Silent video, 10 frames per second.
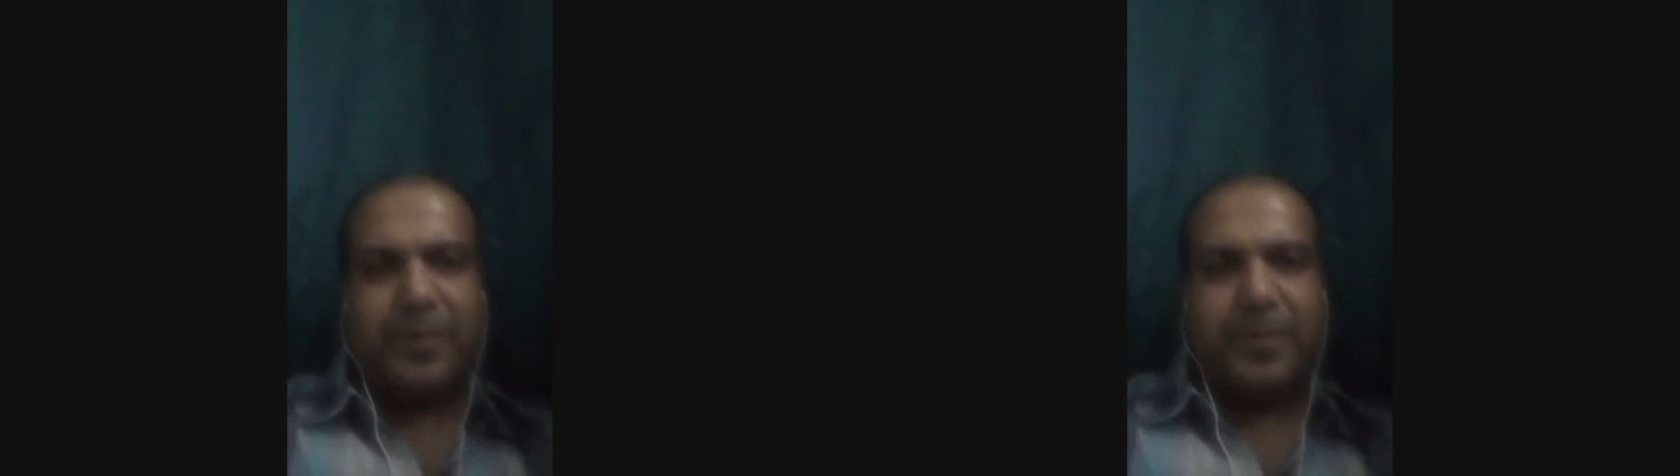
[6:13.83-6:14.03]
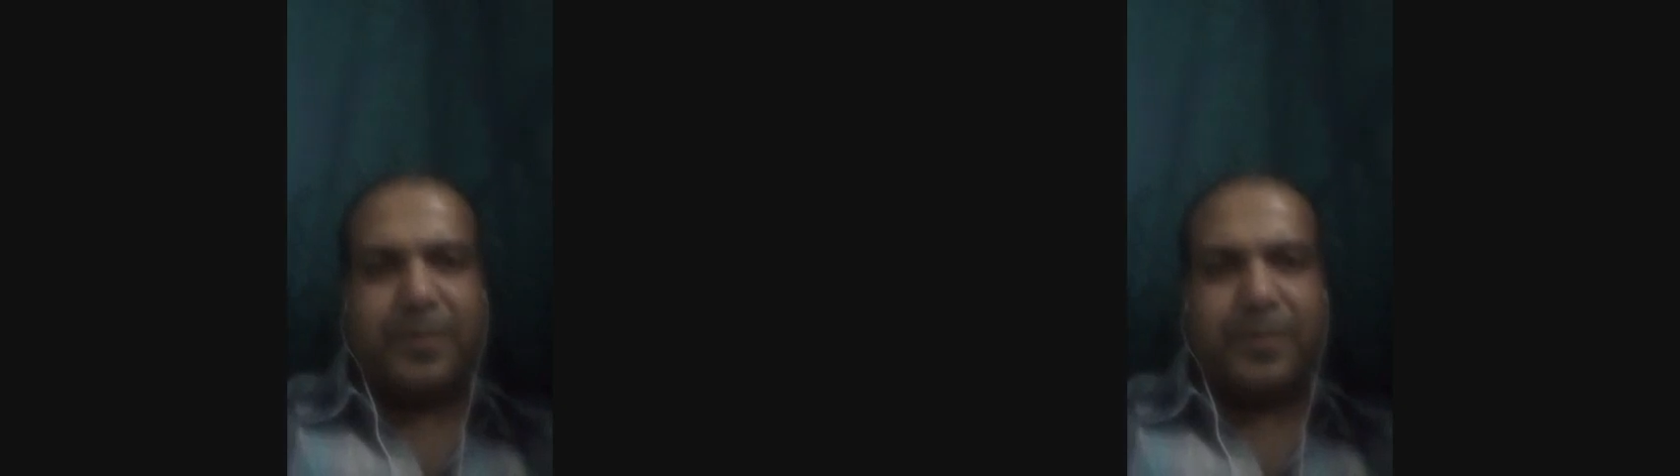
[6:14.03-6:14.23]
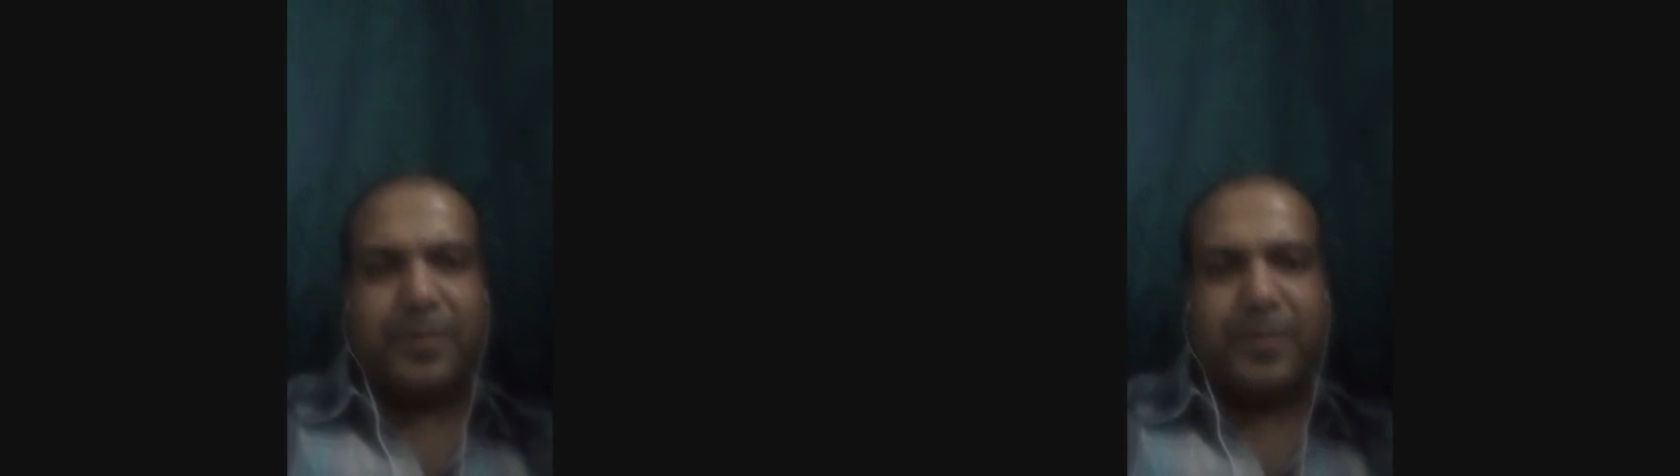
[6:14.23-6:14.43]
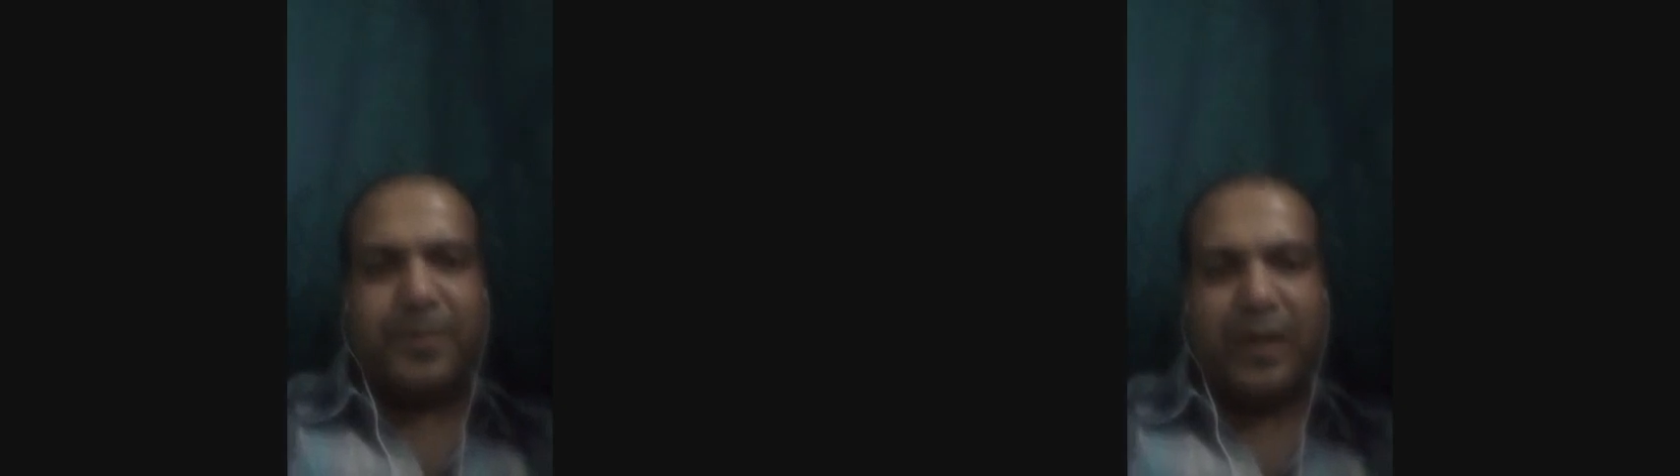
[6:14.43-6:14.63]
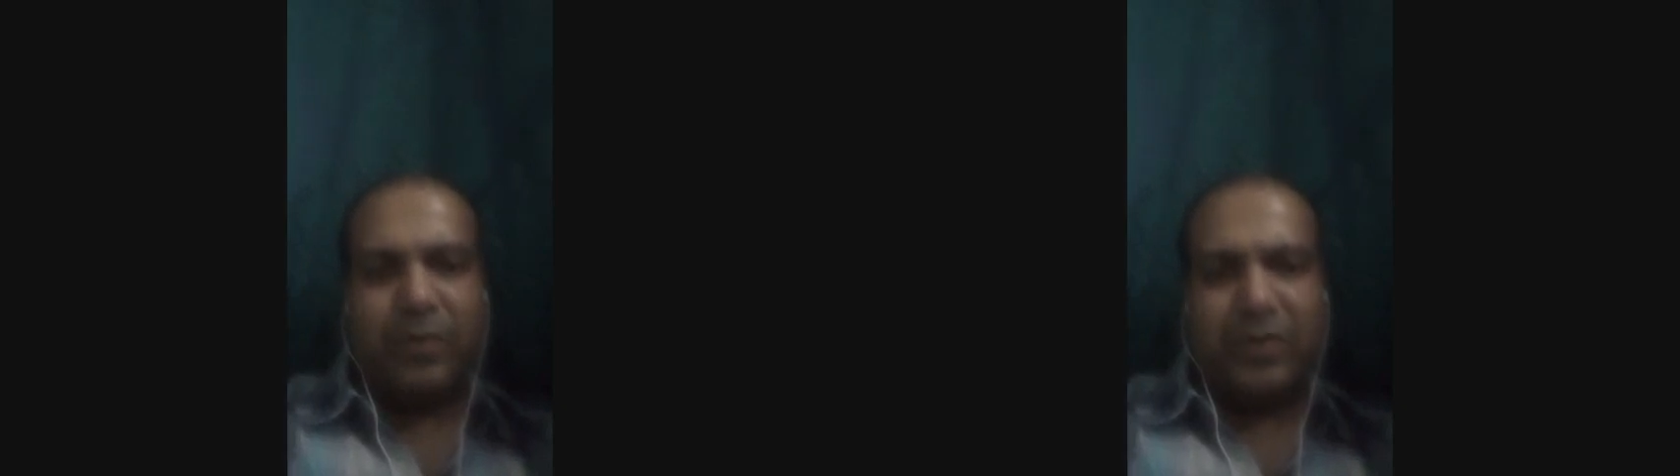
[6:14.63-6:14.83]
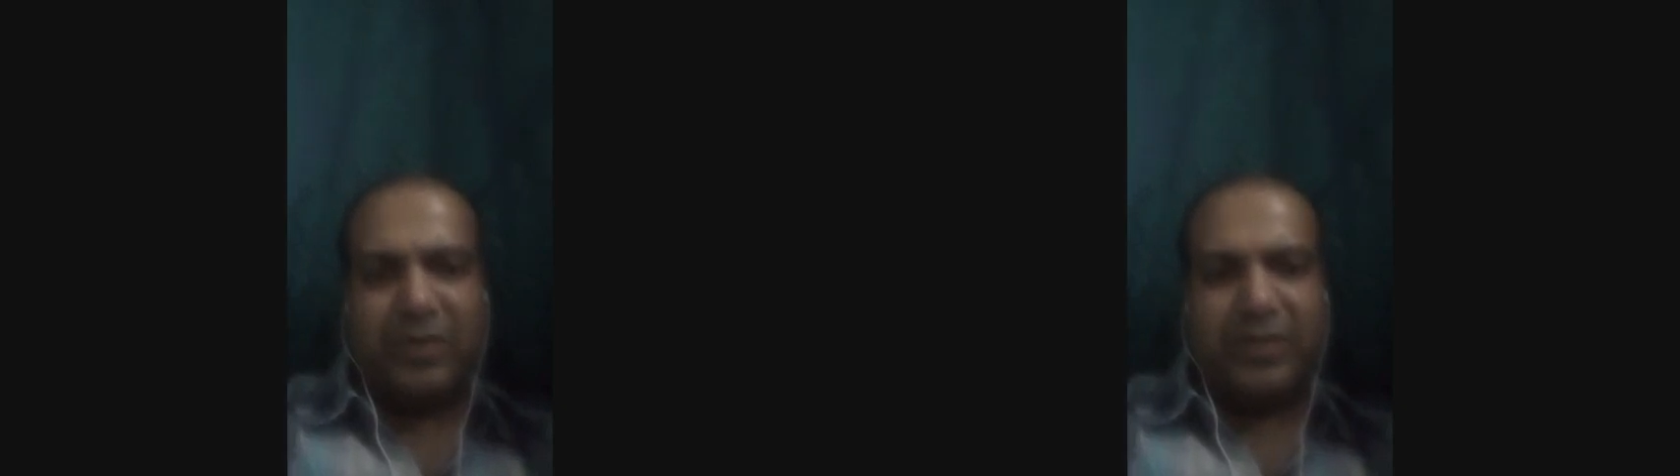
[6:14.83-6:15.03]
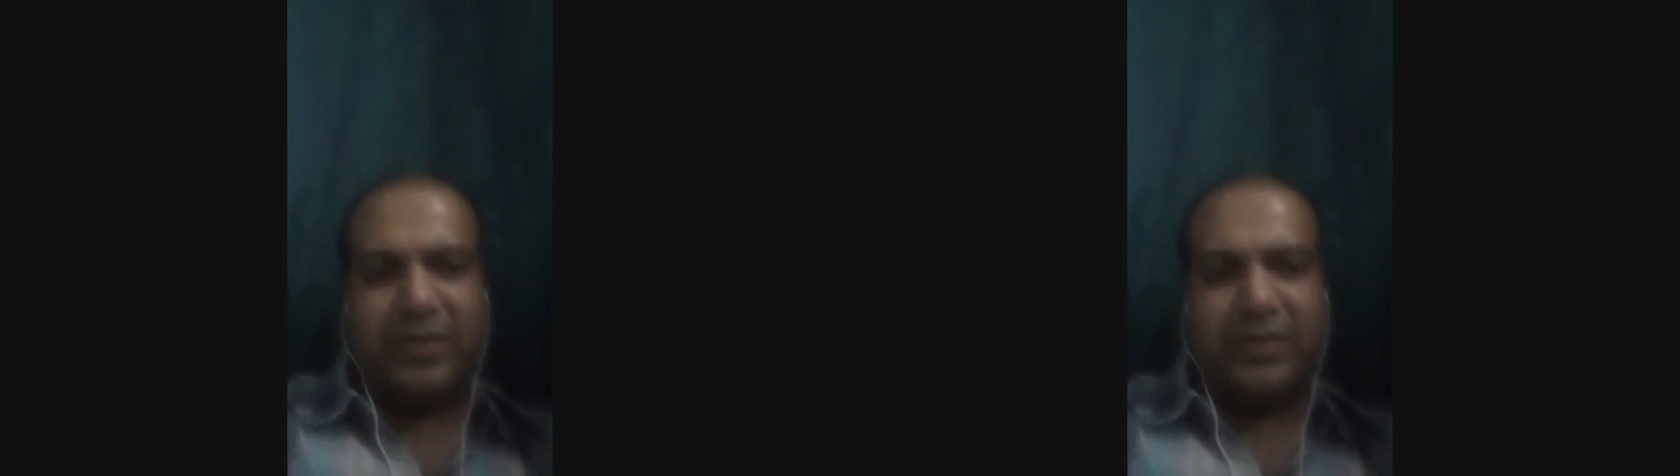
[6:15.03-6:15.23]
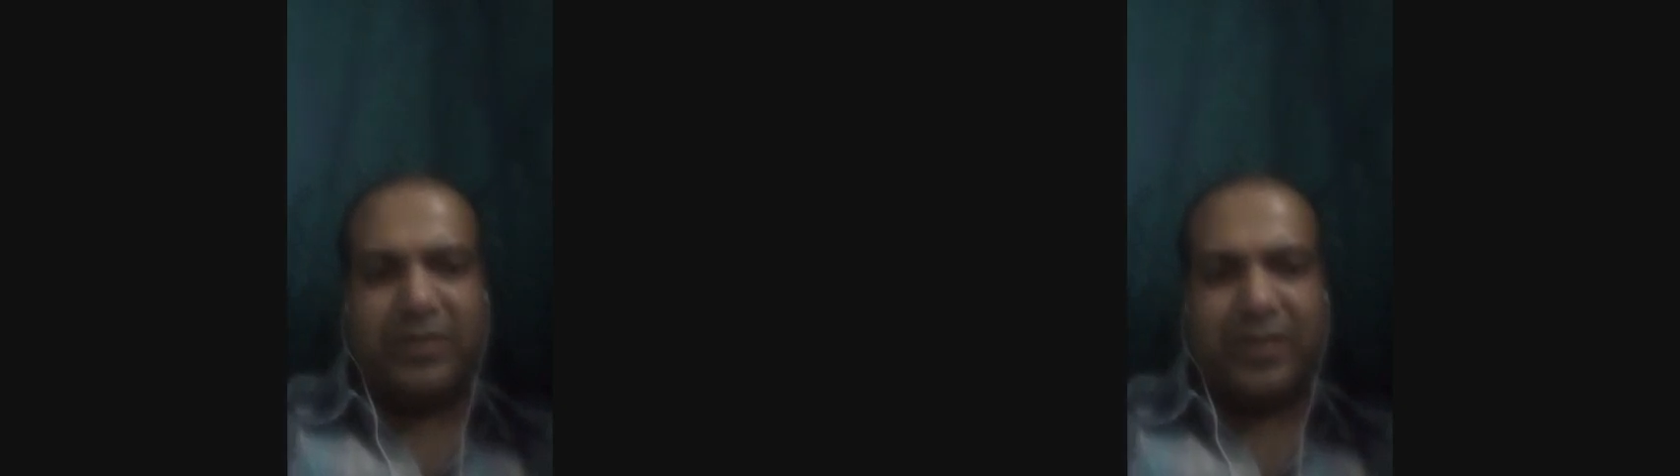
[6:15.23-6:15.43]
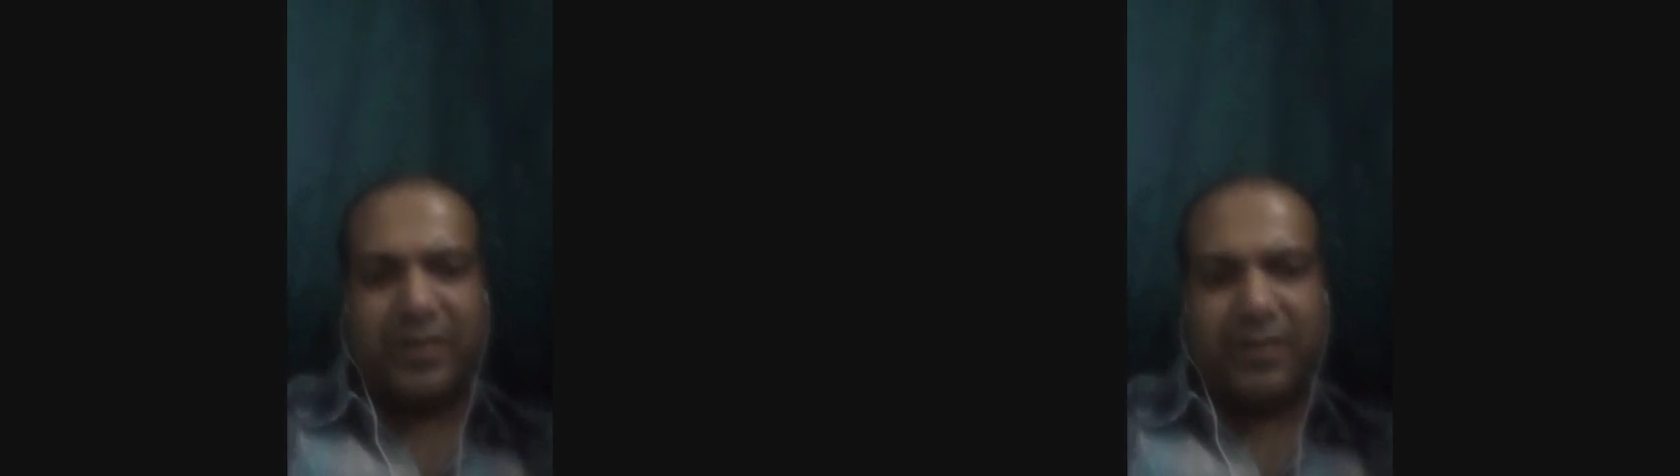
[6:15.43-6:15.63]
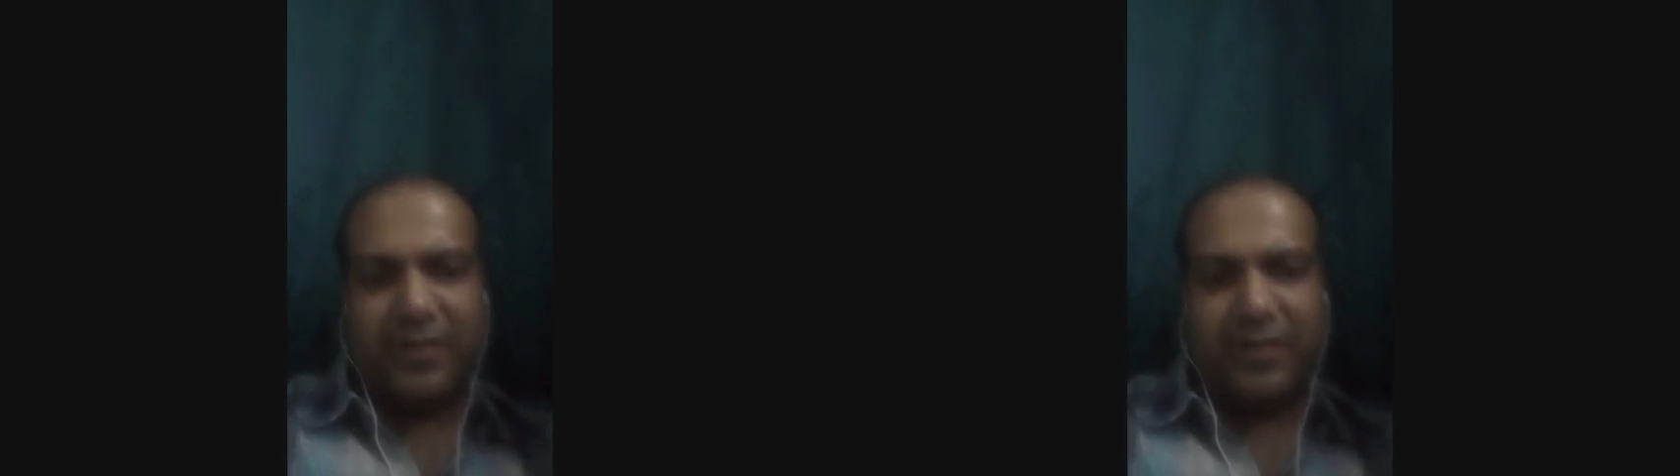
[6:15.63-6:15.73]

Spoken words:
I would suggest that